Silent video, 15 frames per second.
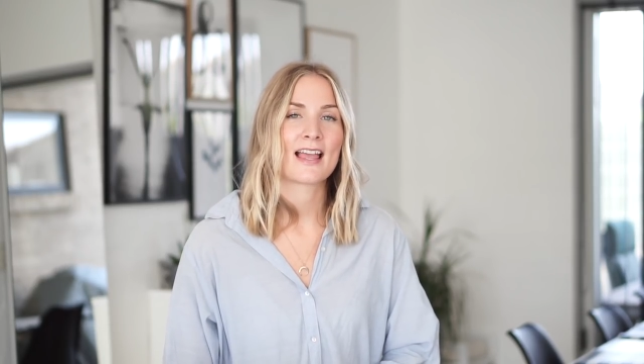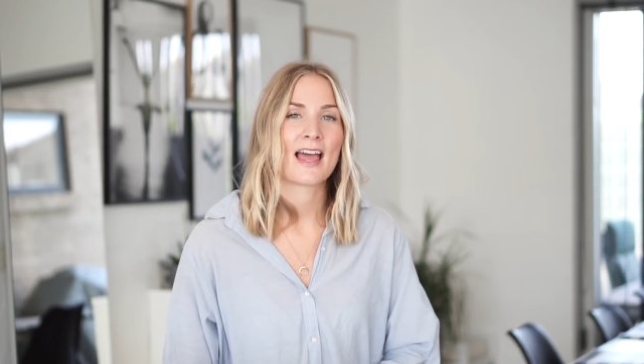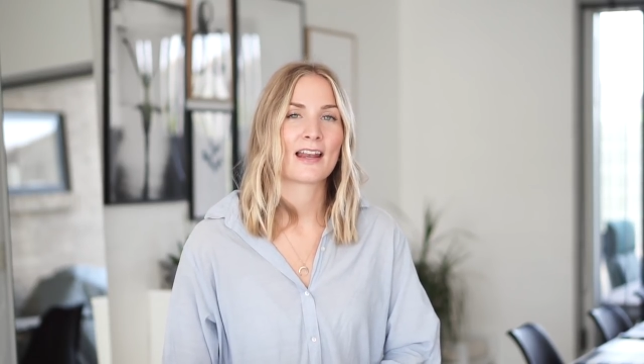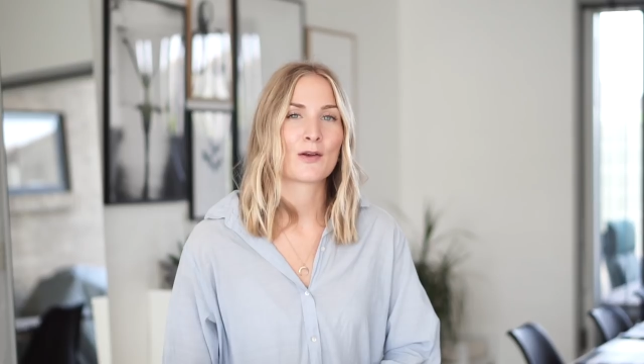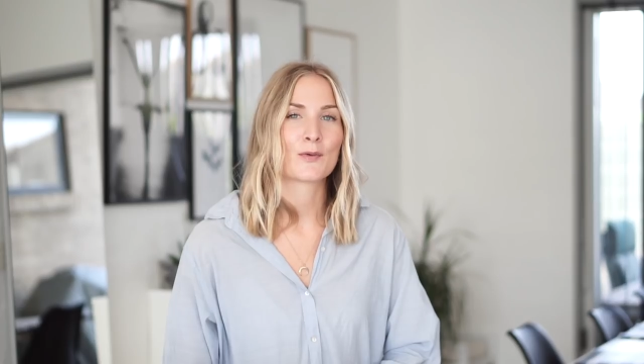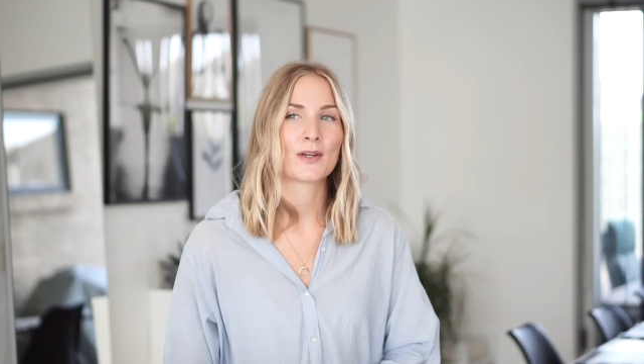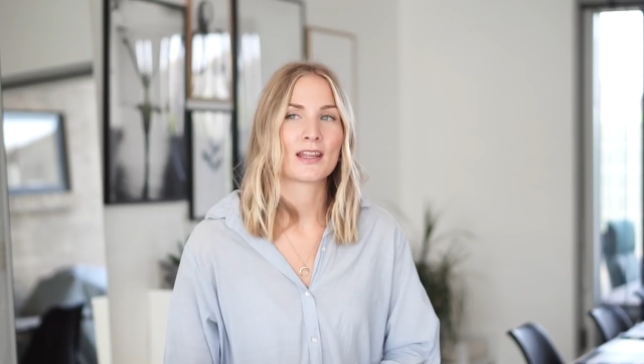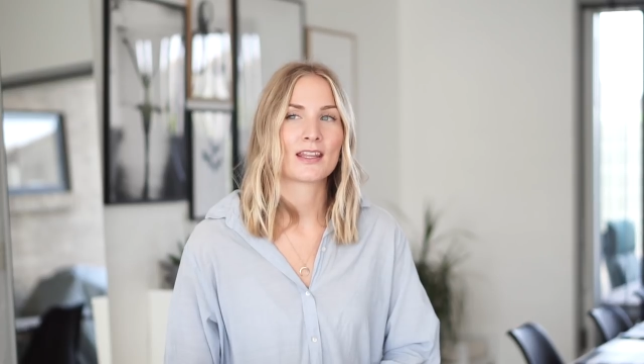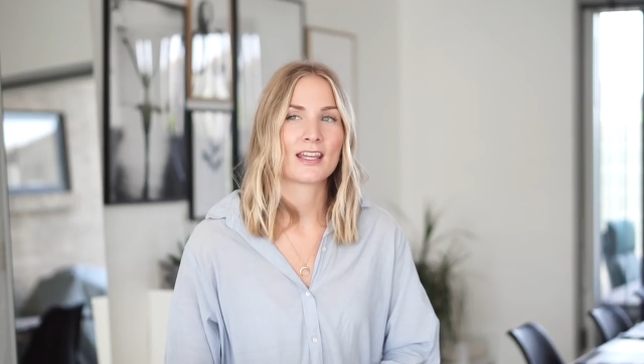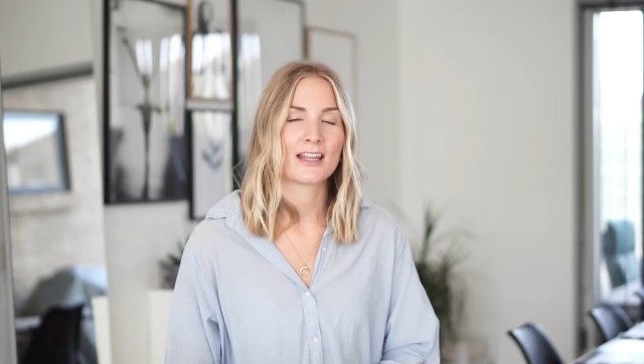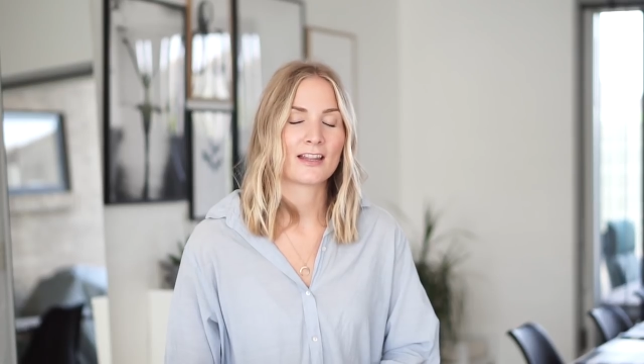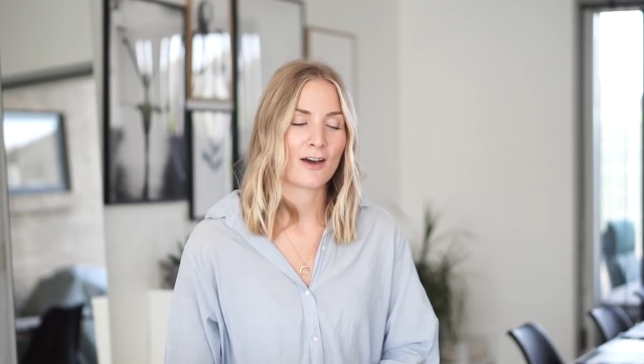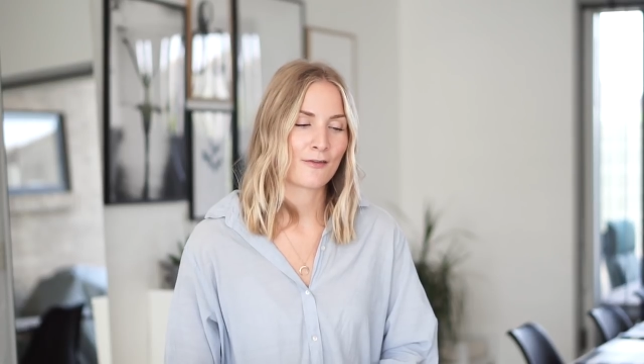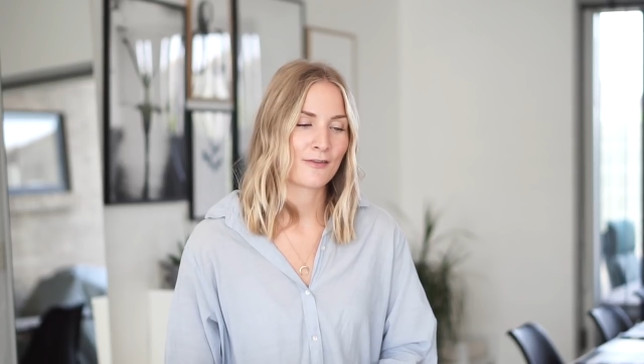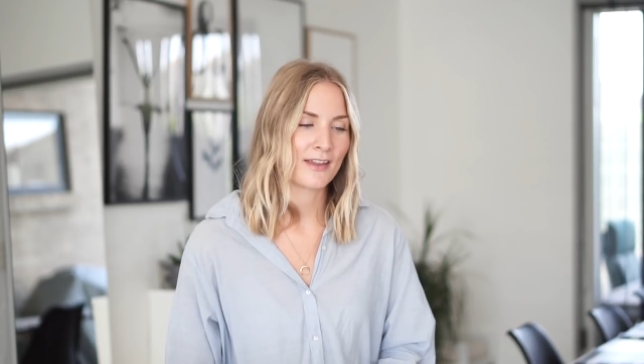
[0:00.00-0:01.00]
and I really
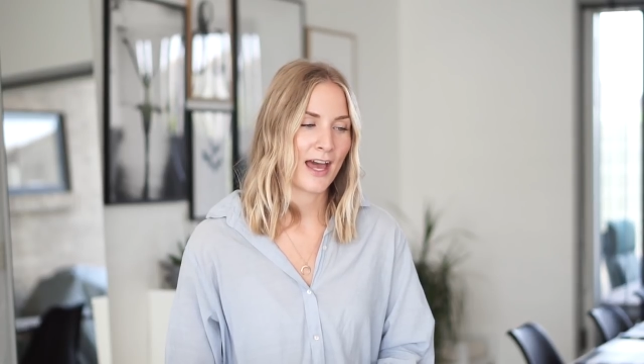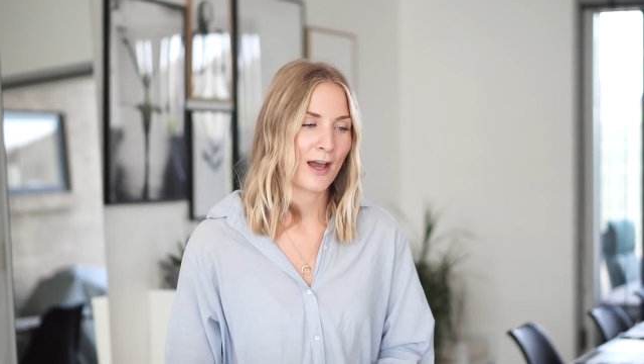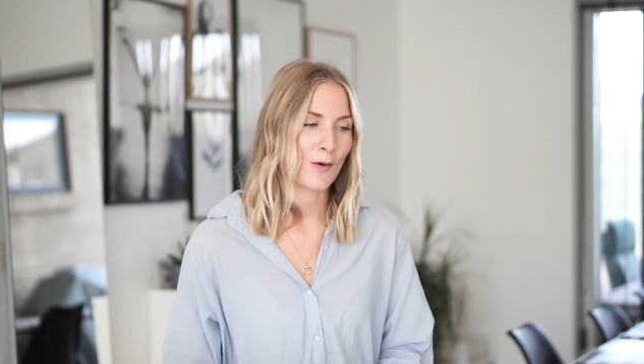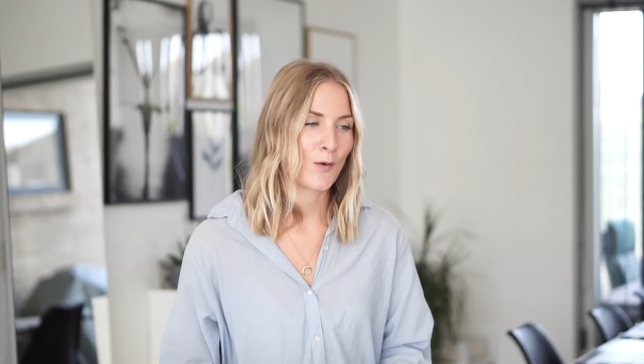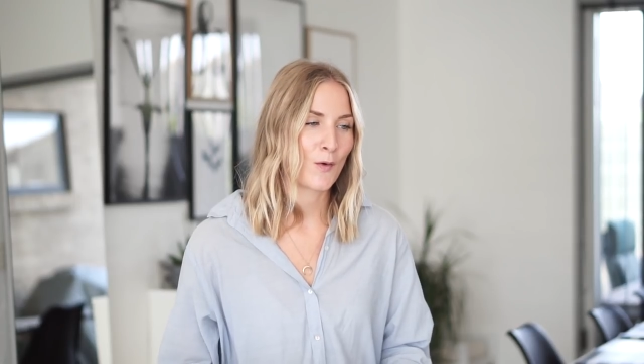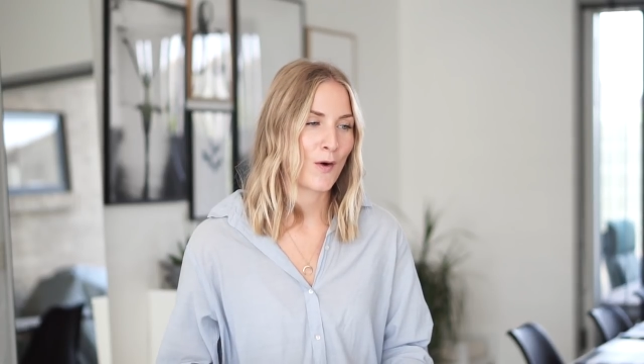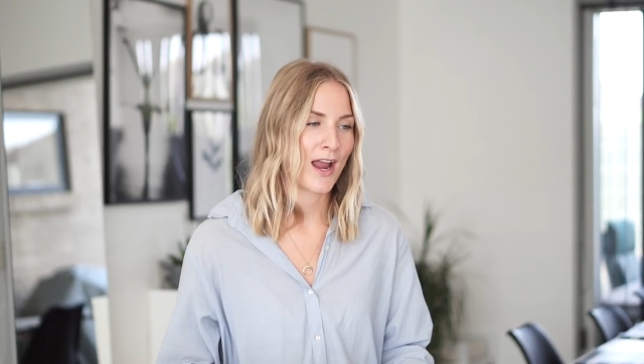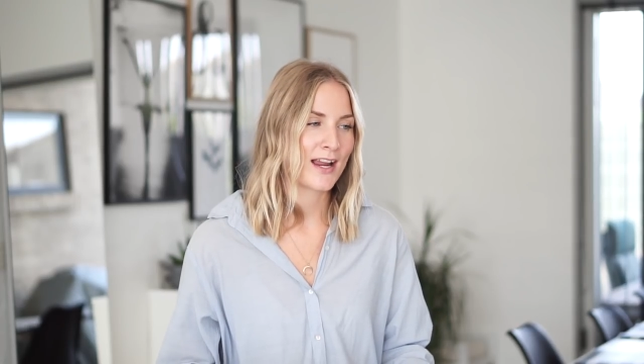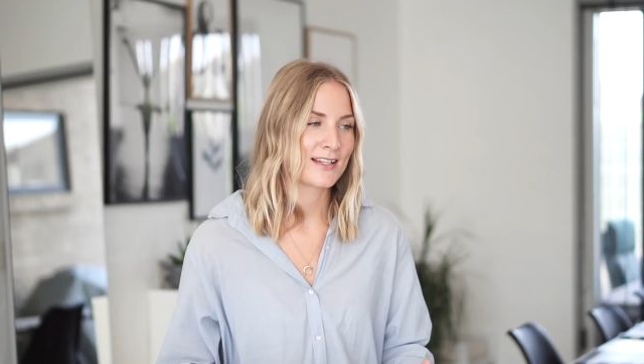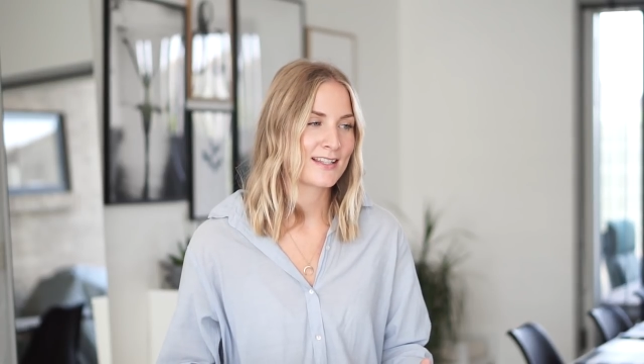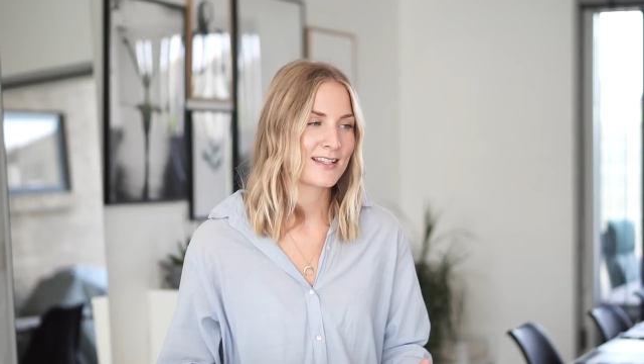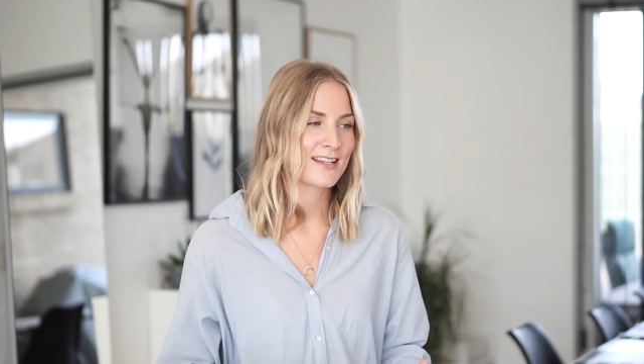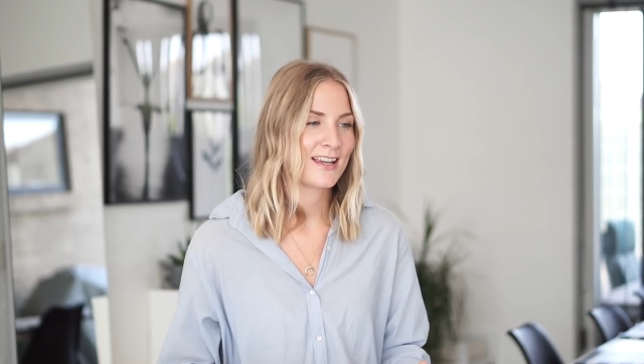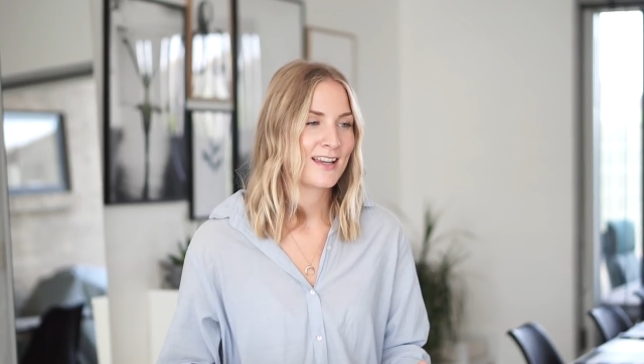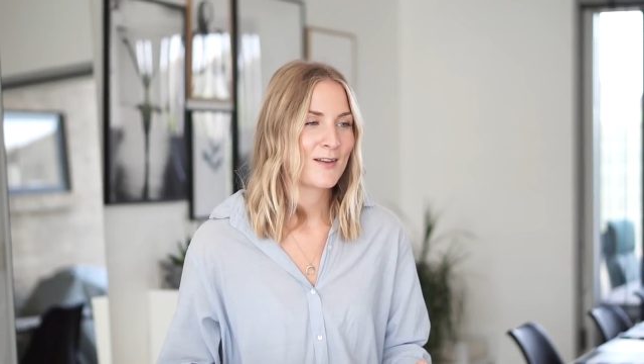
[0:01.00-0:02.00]
love that quite